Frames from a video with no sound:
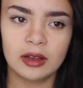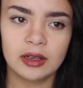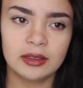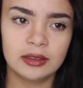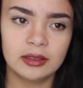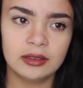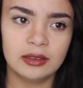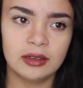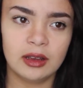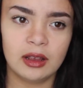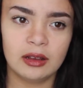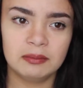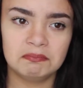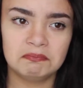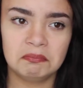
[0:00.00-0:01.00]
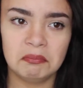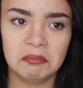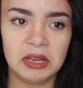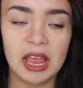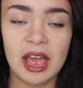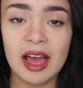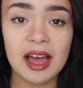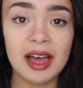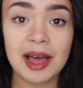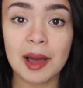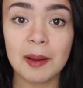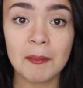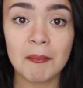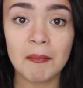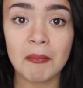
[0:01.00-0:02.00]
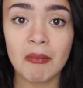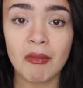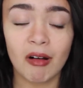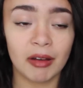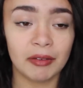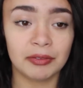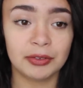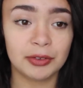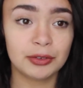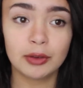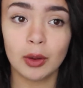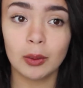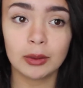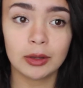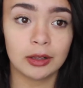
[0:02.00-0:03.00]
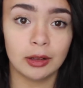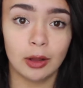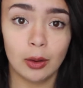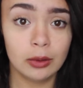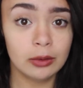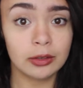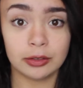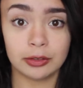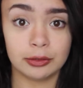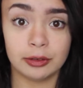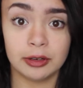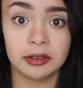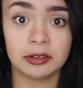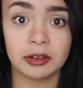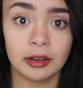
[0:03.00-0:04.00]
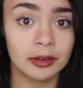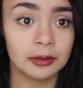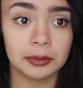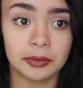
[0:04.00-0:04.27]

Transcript: Uh, yeah, I've stolen loads of street signs